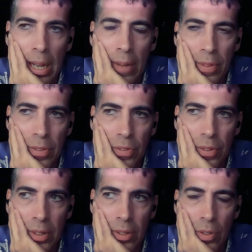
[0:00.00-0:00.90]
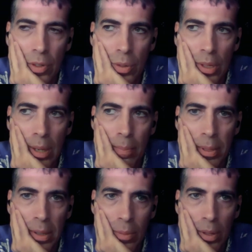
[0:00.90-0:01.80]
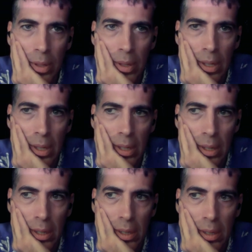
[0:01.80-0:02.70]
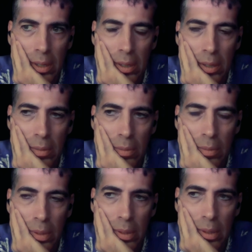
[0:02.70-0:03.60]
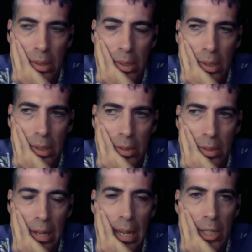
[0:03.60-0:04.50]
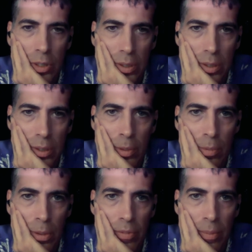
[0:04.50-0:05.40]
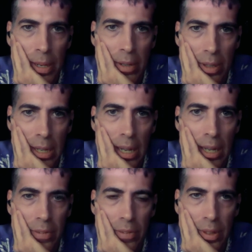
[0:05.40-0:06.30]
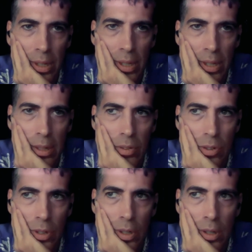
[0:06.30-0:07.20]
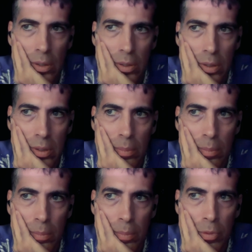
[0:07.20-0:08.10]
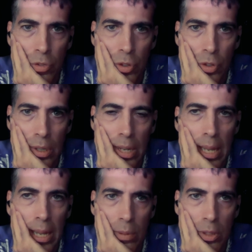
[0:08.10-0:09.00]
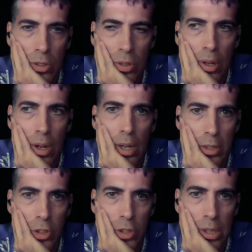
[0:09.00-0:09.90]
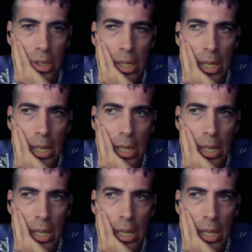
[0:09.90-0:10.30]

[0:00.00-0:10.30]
well, I have this new company with uh, with uh, Slash and some of the Raven Banner guys. Uh, it's called Berserker Gang. We just launched,